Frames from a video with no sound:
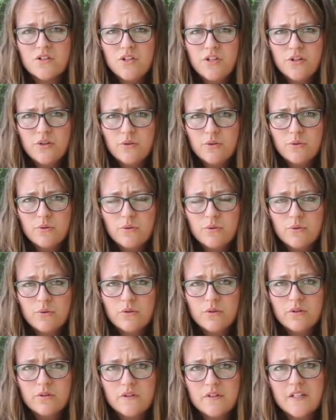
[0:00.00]
you
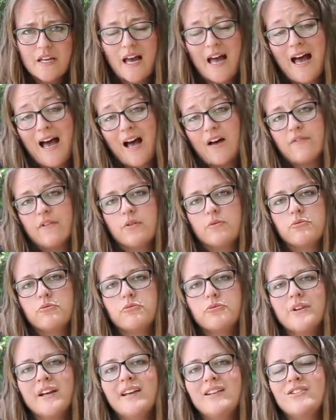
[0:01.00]
to have a
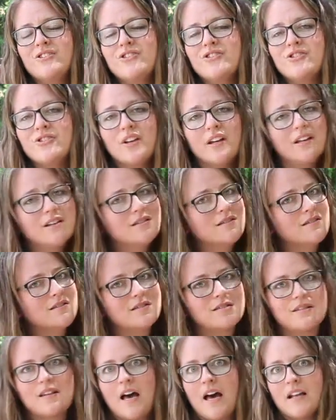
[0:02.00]
rich and
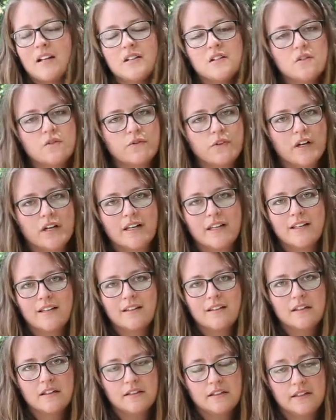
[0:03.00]

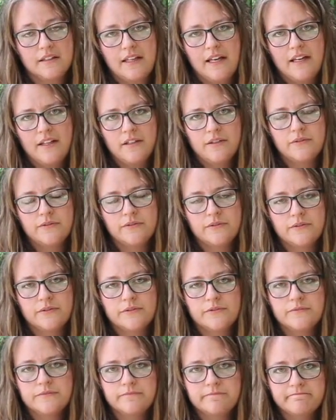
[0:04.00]
satisfying life.
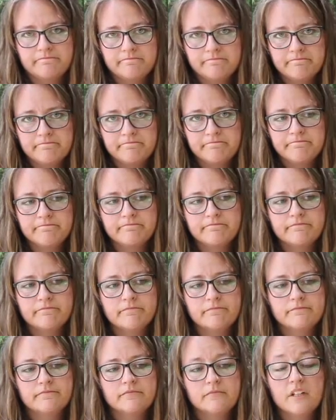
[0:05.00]

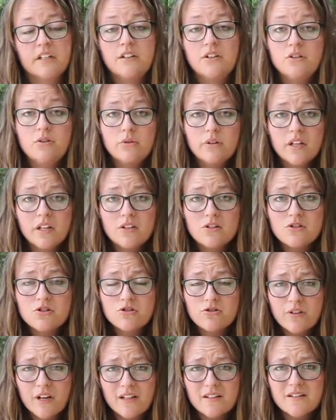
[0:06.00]
And you can
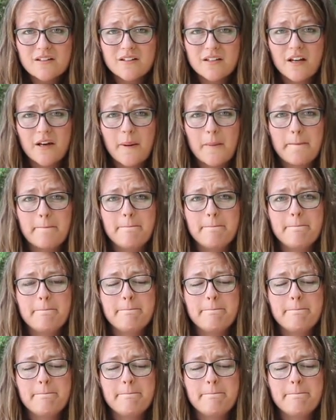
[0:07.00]
trust him.